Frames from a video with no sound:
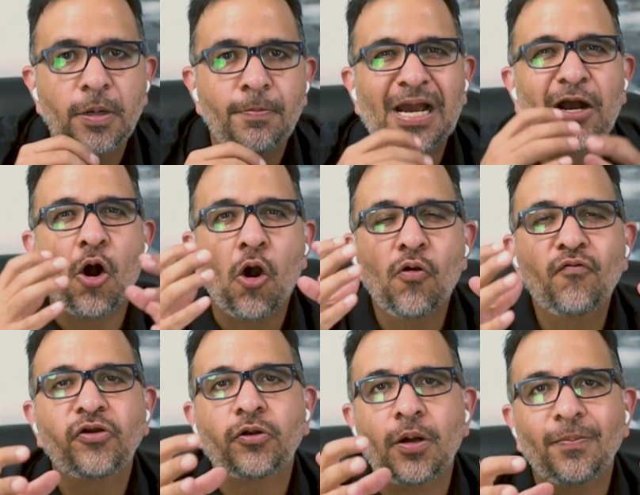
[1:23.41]
by
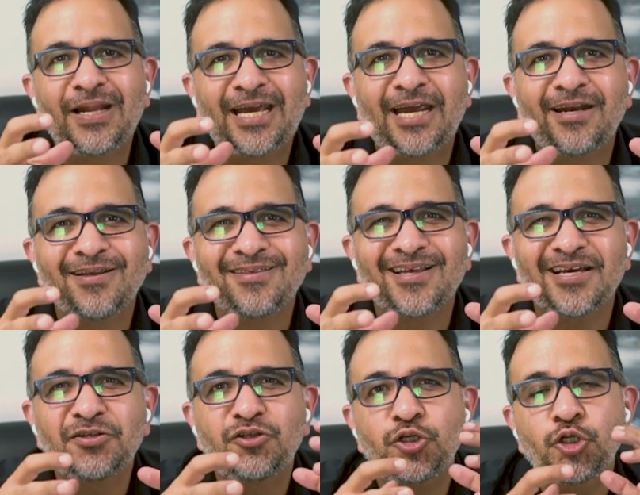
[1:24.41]
overcomplicating
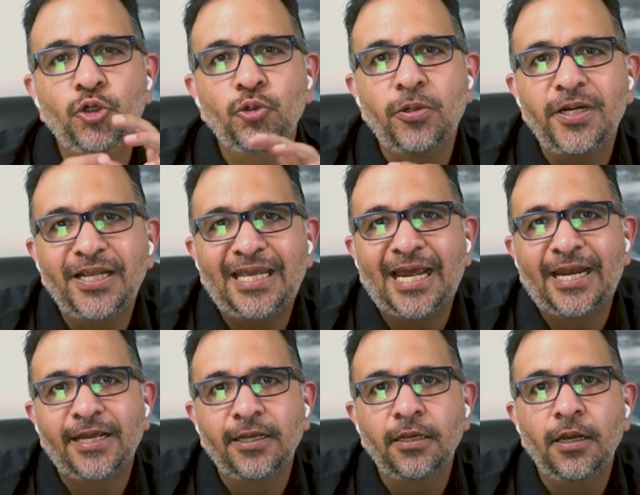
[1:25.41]
things, you're
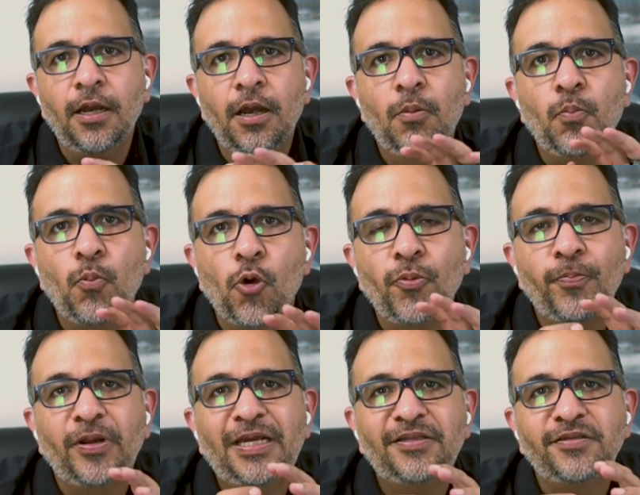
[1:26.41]
getting more
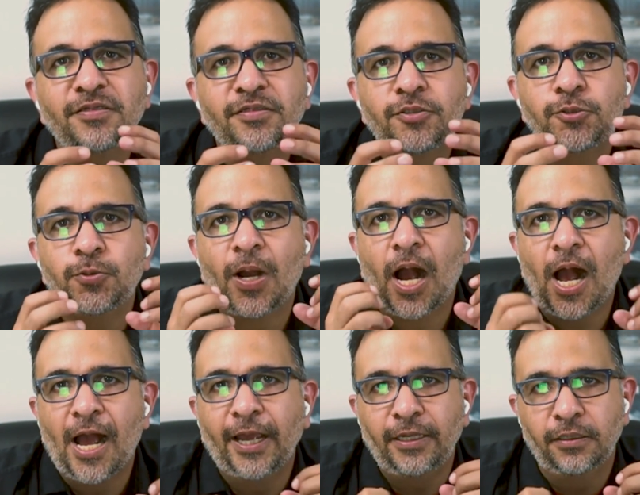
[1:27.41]
places to
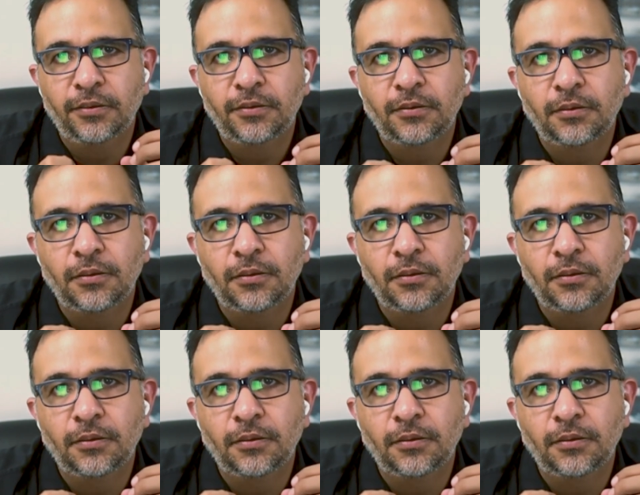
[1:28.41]
hide.